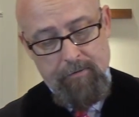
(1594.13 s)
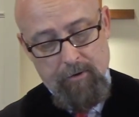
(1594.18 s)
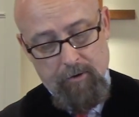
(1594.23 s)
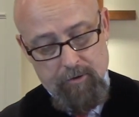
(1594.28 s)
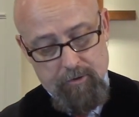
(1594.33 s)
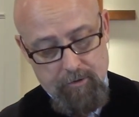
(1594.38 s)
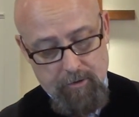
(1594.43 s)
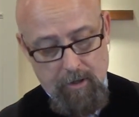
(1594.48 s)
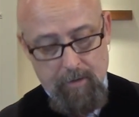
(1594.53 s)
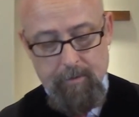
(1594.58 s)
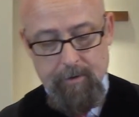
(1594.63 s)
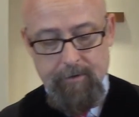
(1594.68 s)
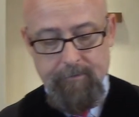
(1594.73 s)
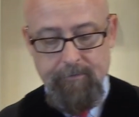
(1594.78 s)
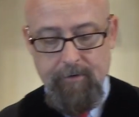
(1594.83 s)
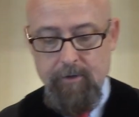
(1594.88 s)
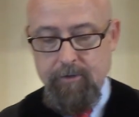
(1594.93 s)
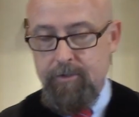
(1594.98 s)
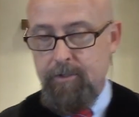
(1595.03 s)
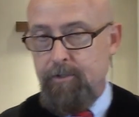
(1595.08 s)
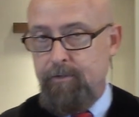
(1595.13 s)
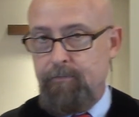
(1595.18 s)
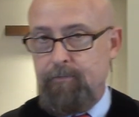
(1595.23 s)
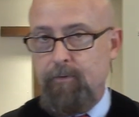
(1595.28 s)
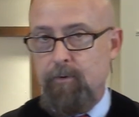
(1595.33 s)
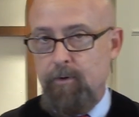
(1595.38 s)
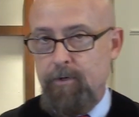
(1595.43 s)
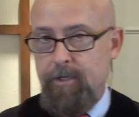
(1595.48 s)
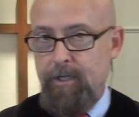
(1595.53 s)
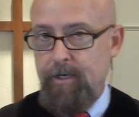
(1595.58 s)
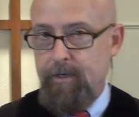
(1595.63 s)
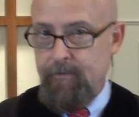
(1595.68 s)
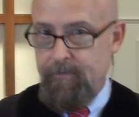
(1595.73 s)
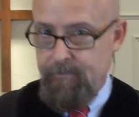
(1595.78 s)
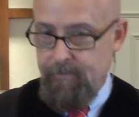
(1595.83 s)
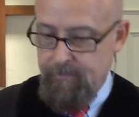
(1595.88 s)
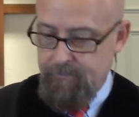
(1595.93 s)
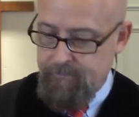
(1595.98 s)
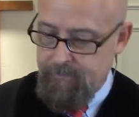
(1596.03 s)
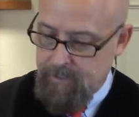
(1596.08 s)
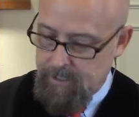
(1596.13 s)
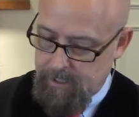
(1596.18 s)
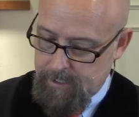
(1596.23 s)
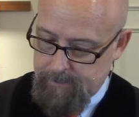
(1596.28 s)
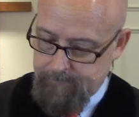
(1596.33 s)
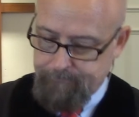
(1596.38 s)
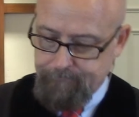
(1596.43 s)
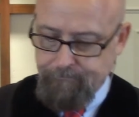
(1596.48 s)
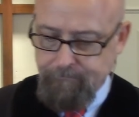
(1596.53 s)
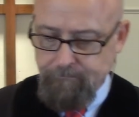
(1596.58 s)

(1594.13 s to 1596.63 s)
There's trouble in verses 14 and 15.